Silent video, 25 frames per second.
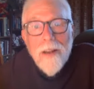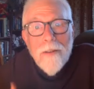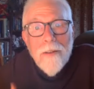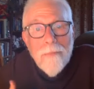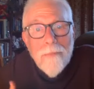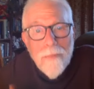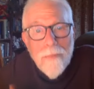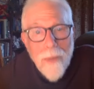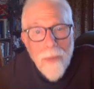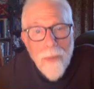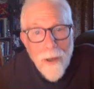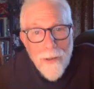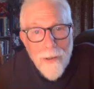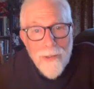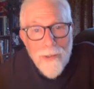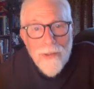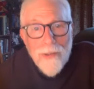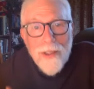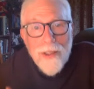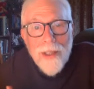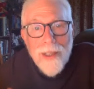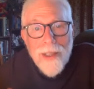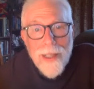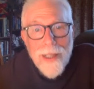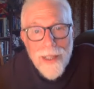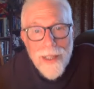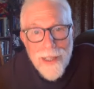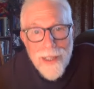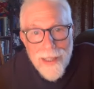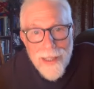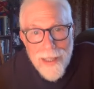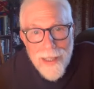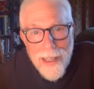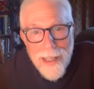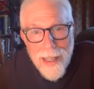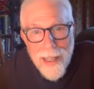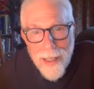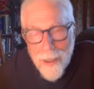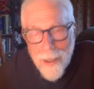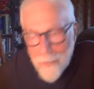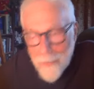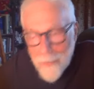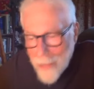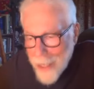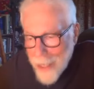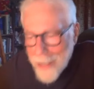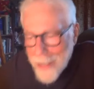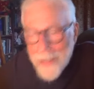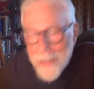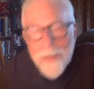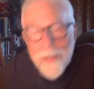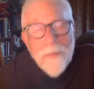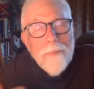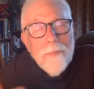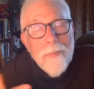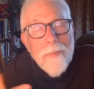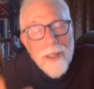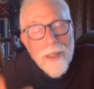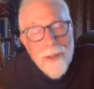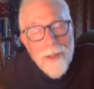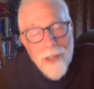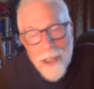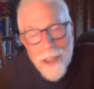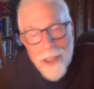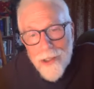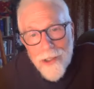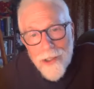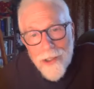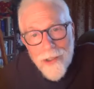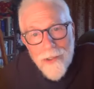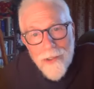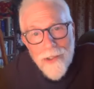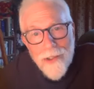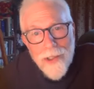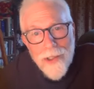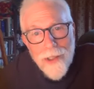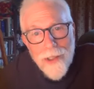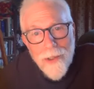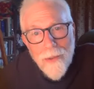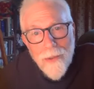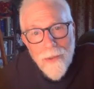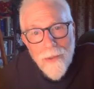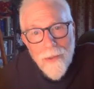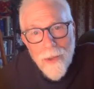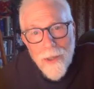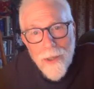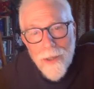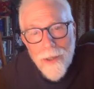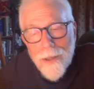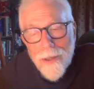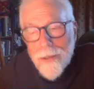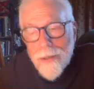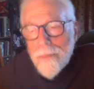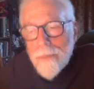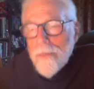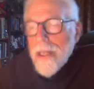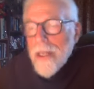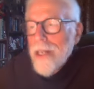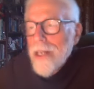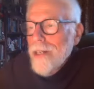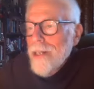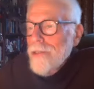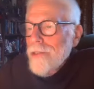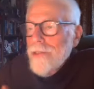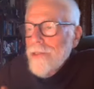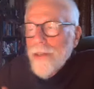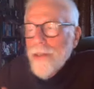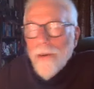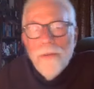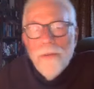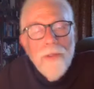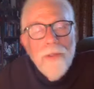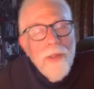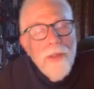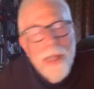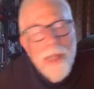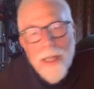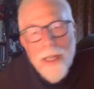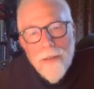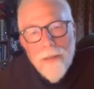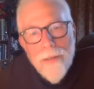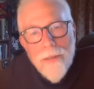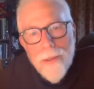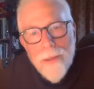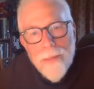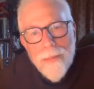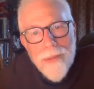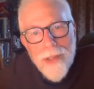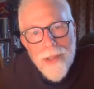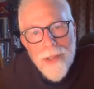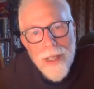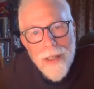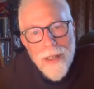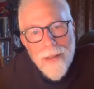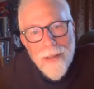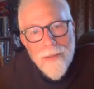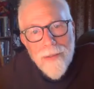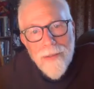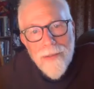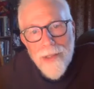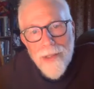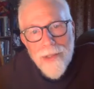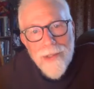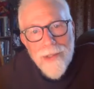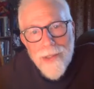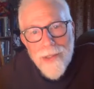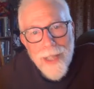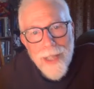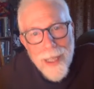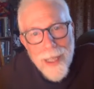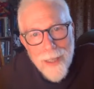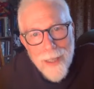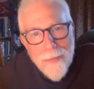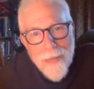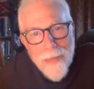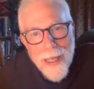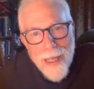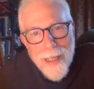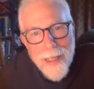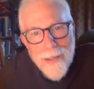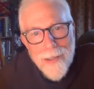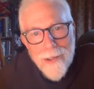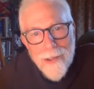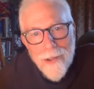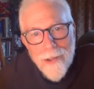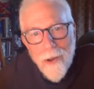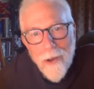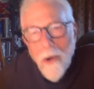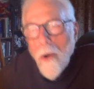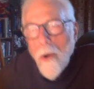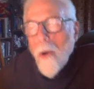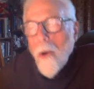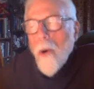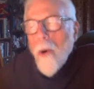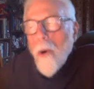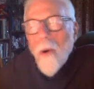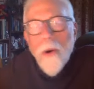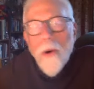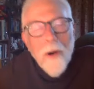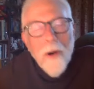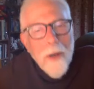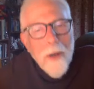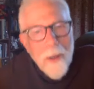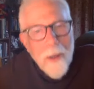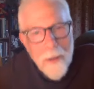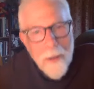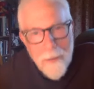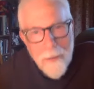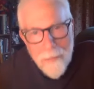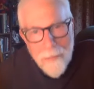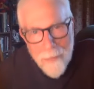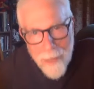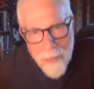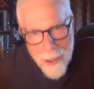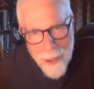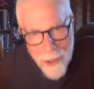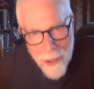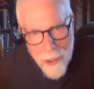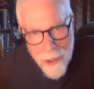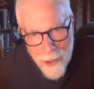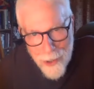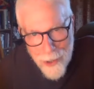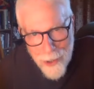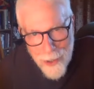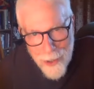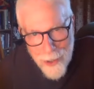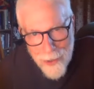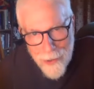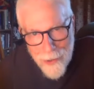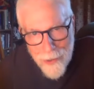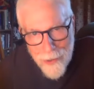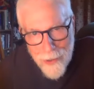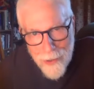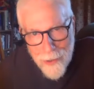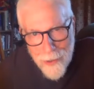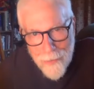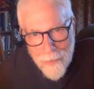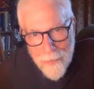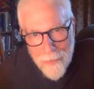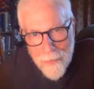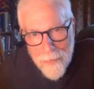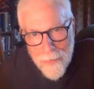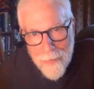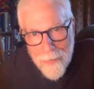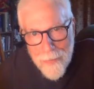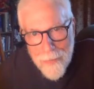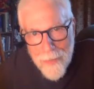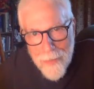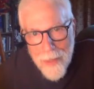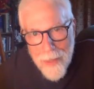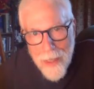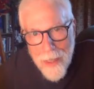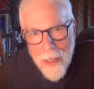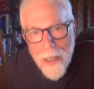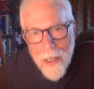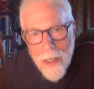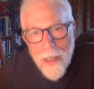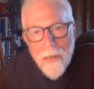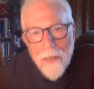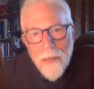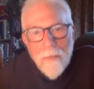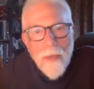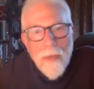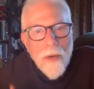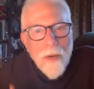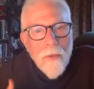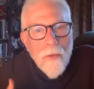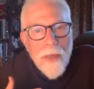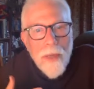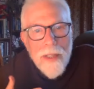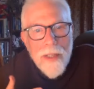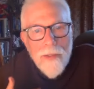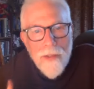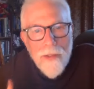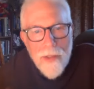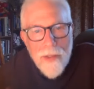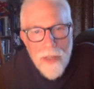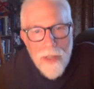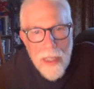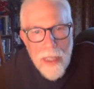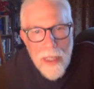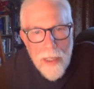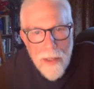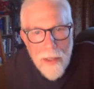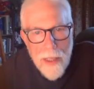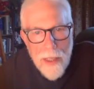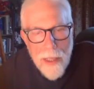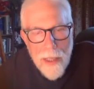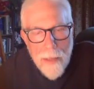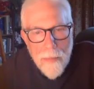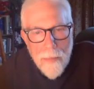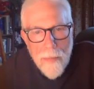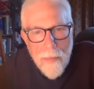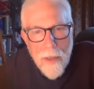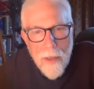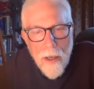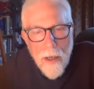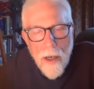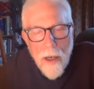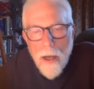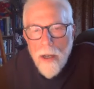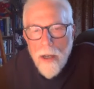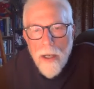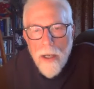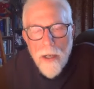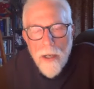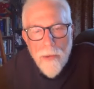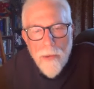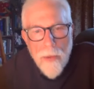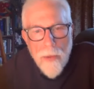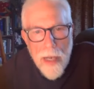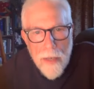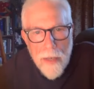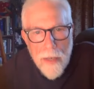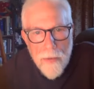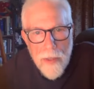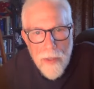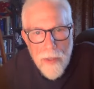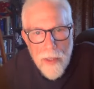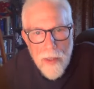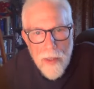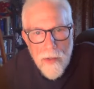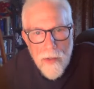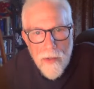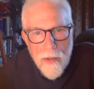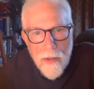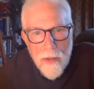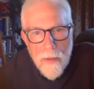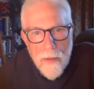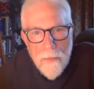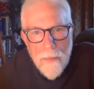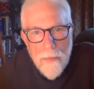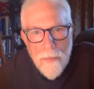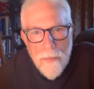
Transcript: Most Thelemite magicians in the world don't think of themselves as Thelemites or magicians, but we see them all around us.